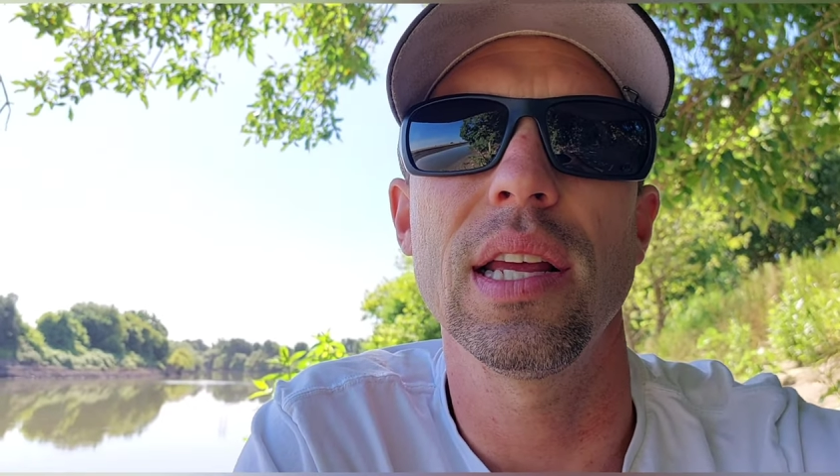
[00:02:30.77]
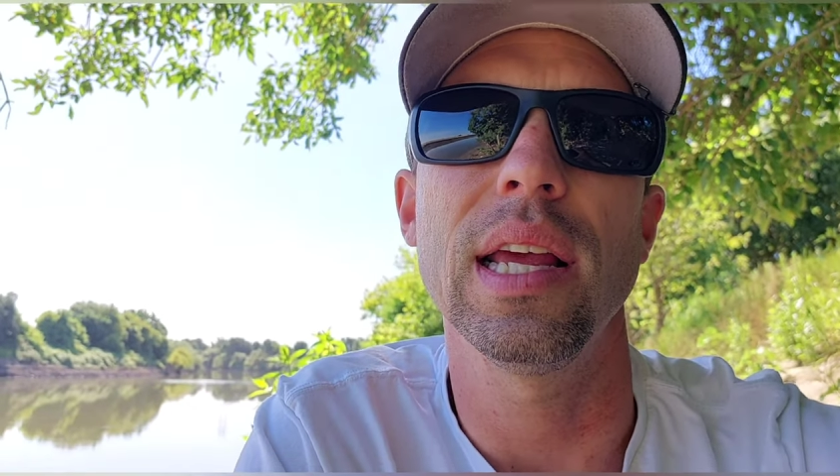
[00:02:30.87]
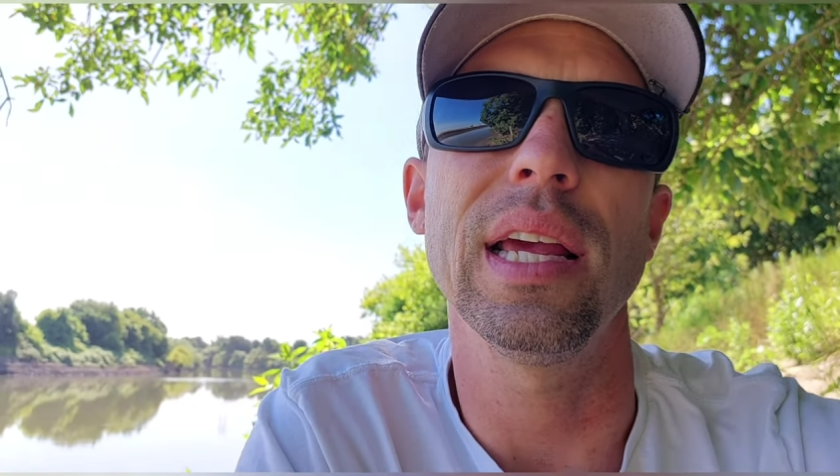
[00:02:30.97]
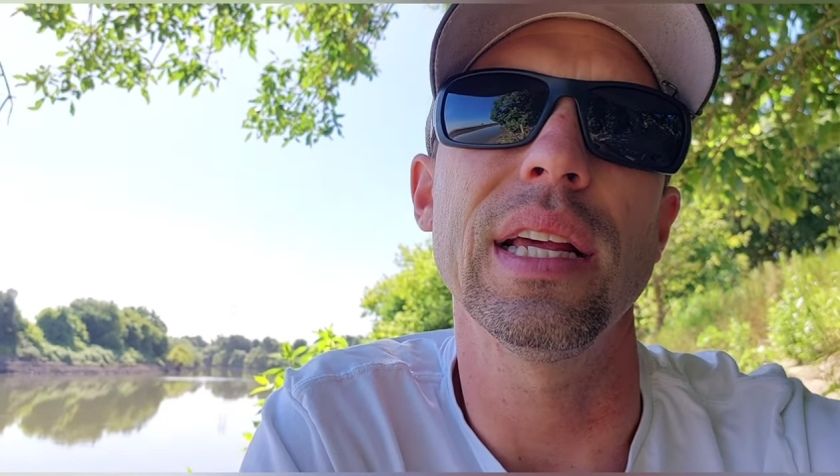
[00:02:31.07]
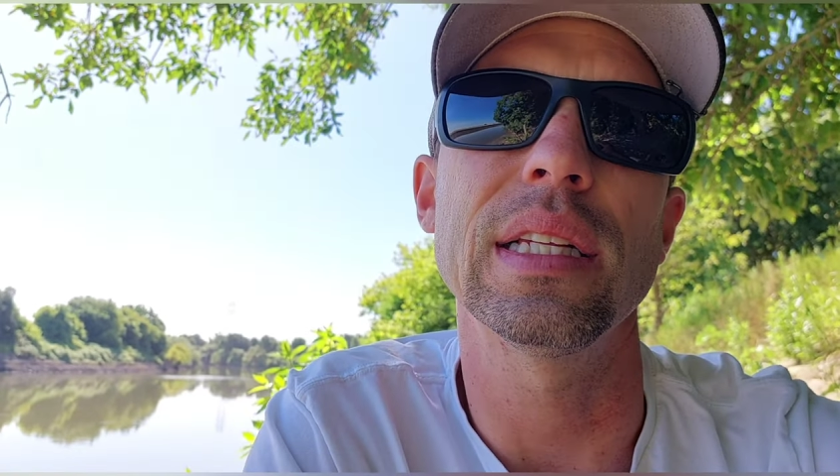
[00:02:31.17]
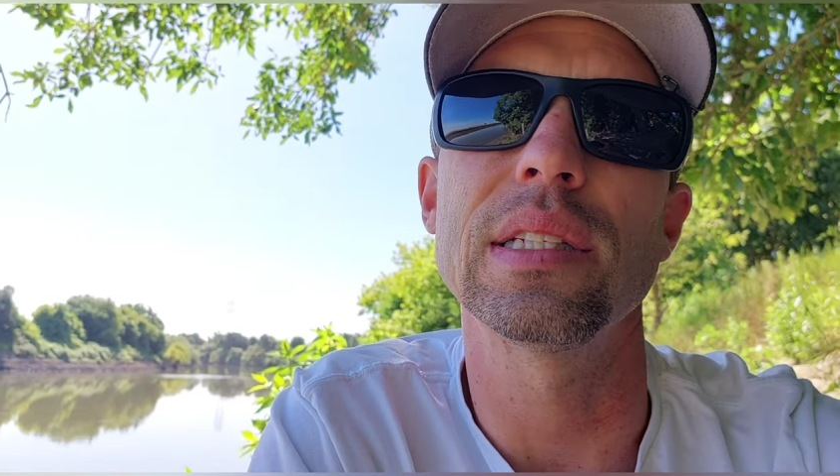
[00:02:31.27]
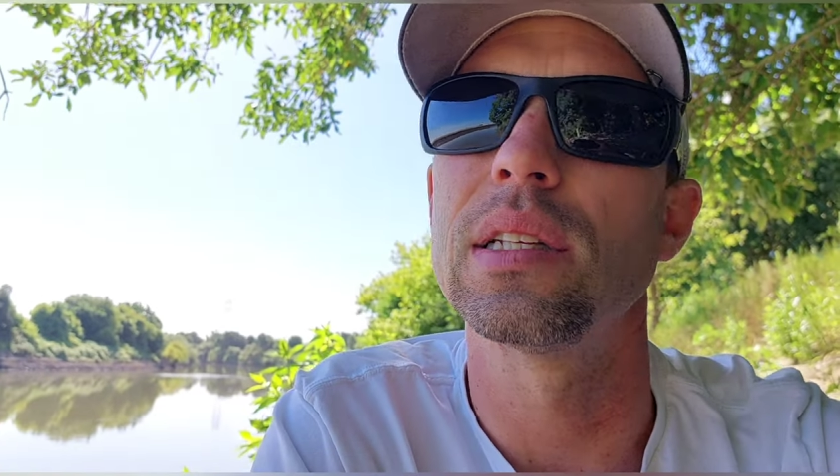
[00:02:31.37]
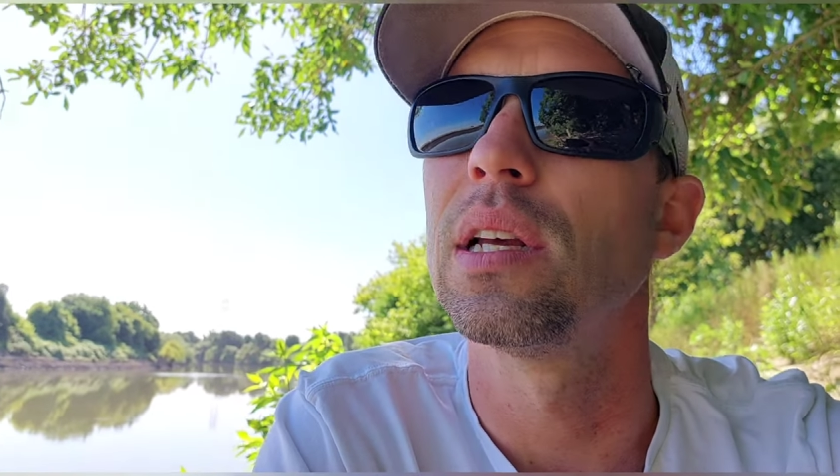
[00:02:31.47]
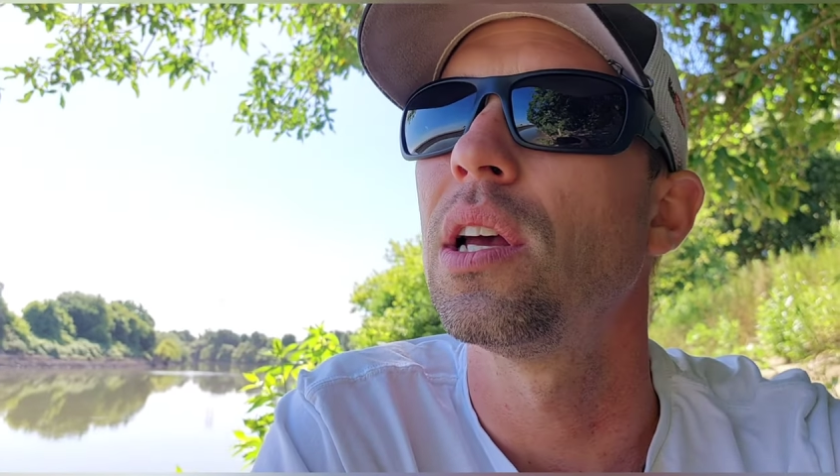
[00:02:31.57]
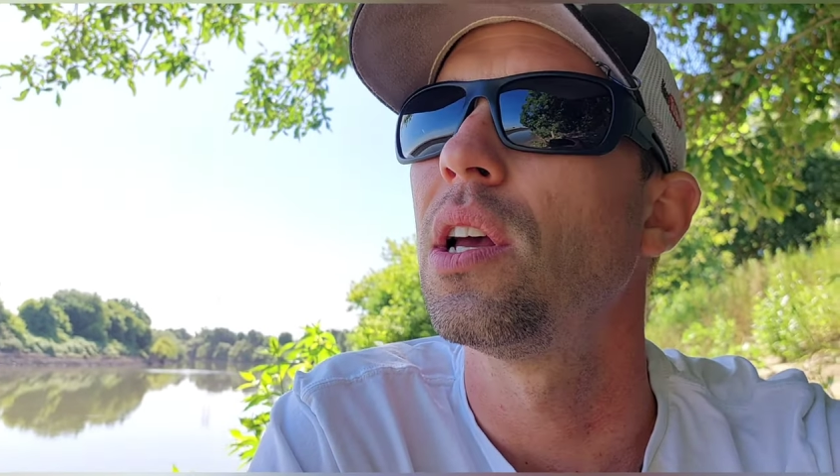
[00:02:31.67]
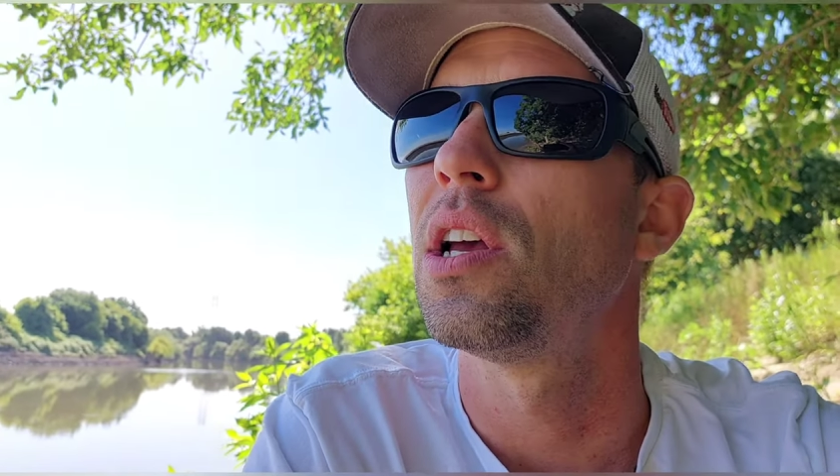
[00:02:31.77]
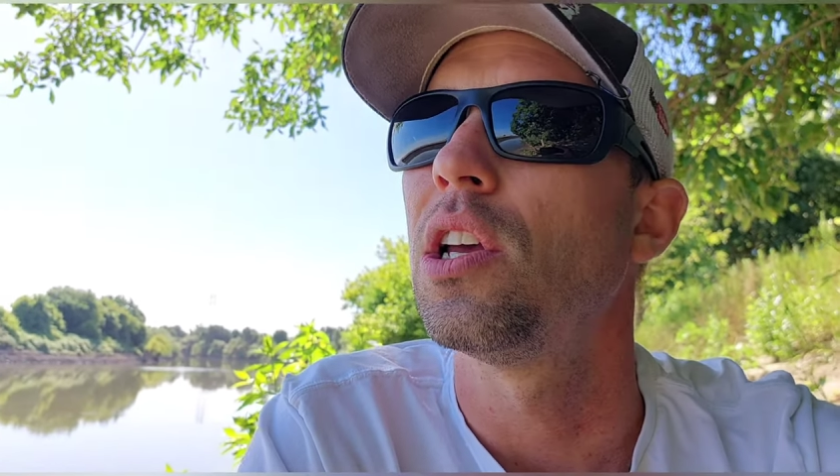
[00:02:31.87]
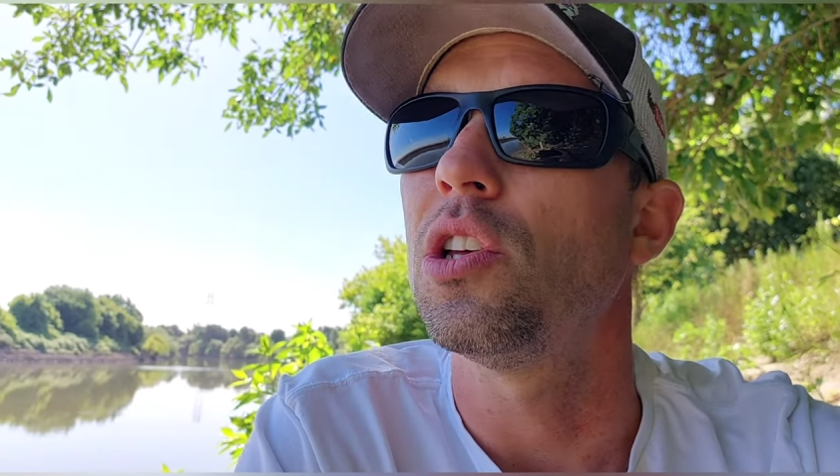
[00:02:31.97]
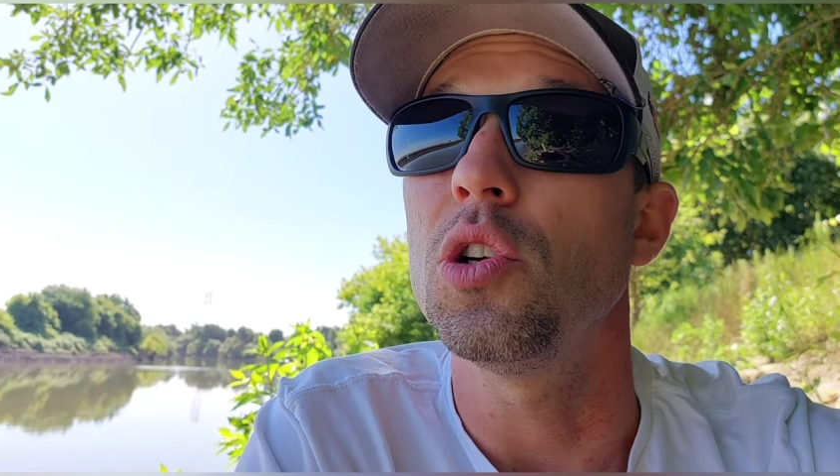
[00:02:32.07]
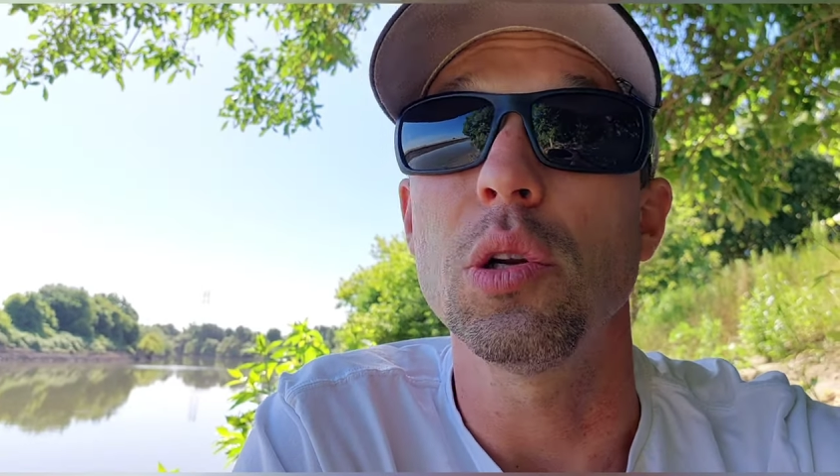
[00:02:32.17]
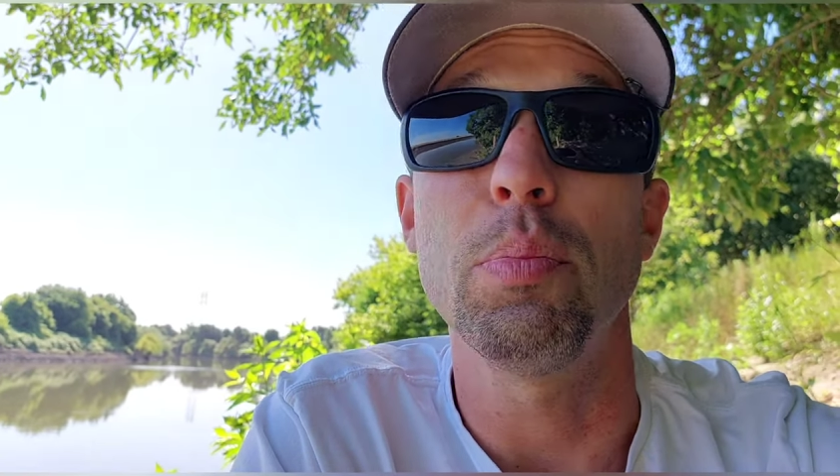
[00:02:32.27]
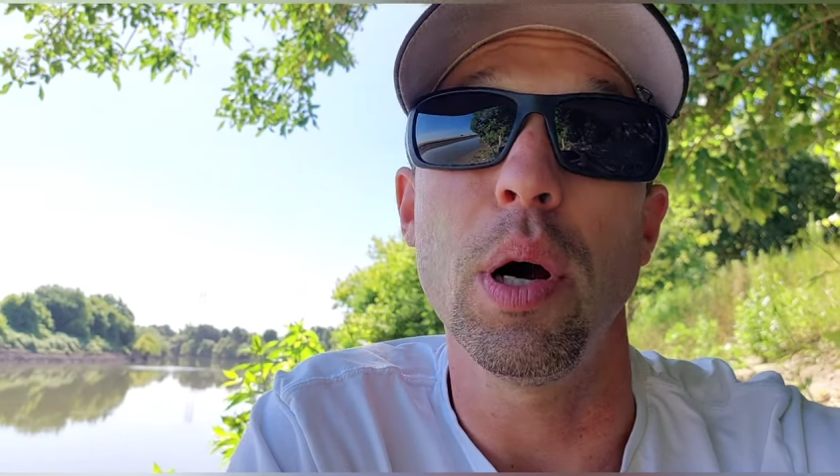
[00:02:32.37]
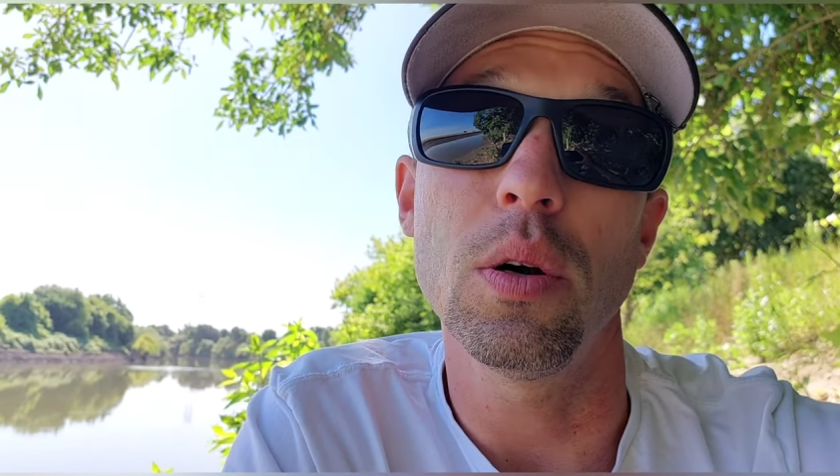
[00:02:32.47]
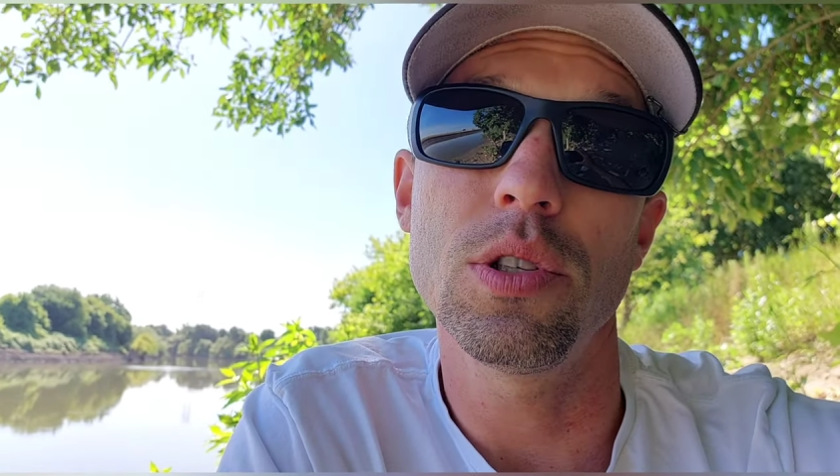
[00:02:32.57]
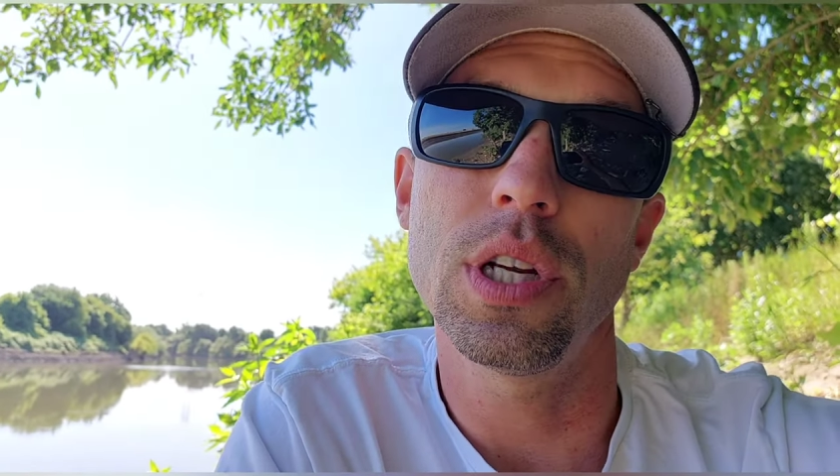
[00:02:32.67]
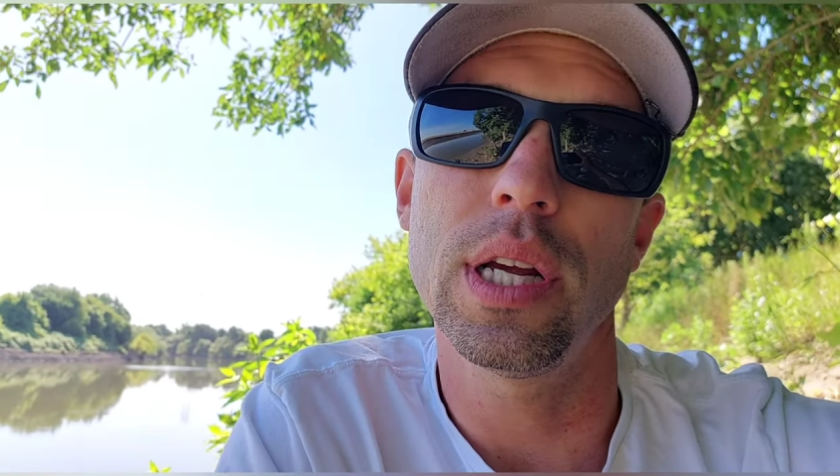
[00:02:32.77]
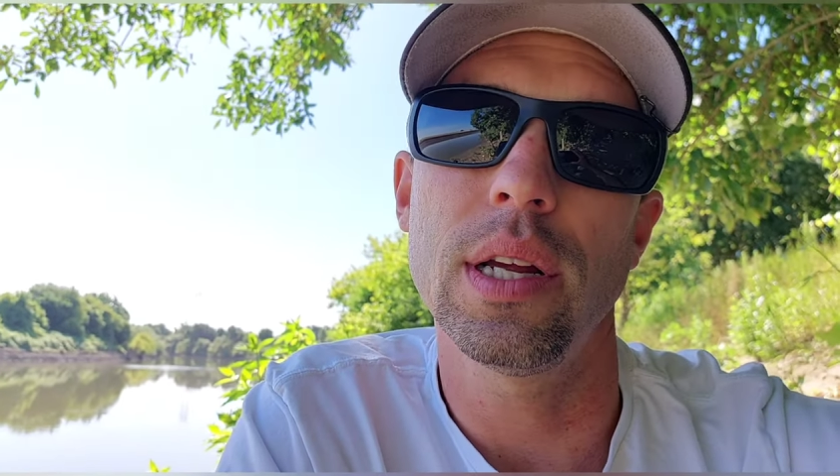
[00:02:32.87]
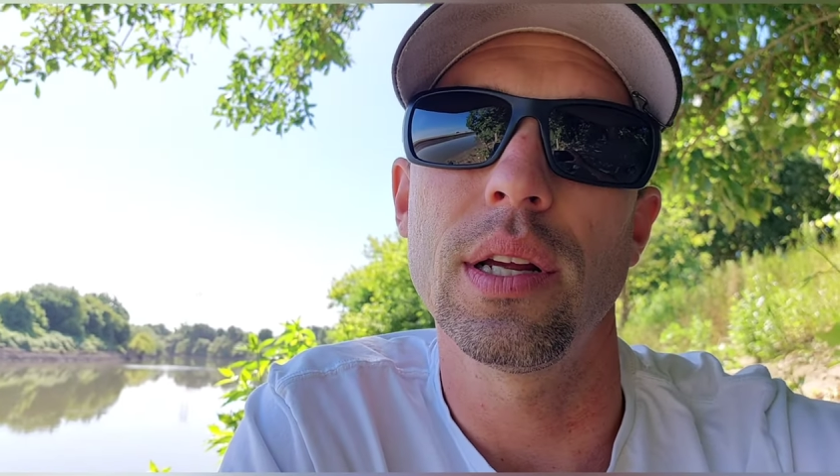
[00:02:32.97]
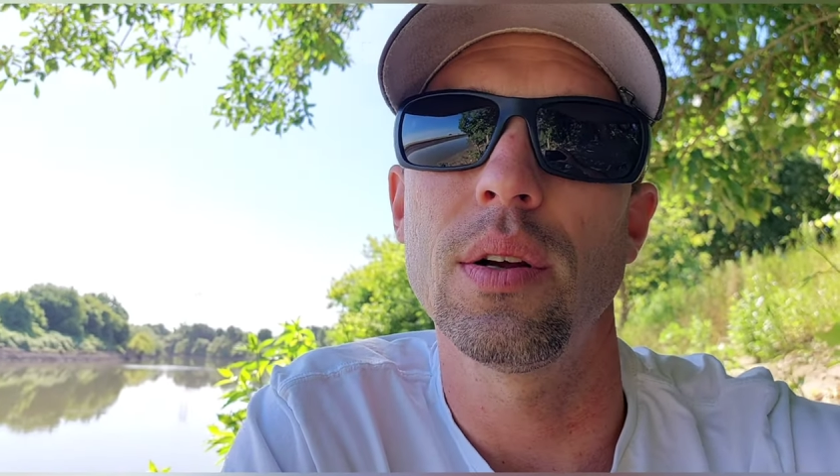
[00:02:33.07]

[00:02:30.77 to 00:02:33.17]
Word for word: is you could poach it,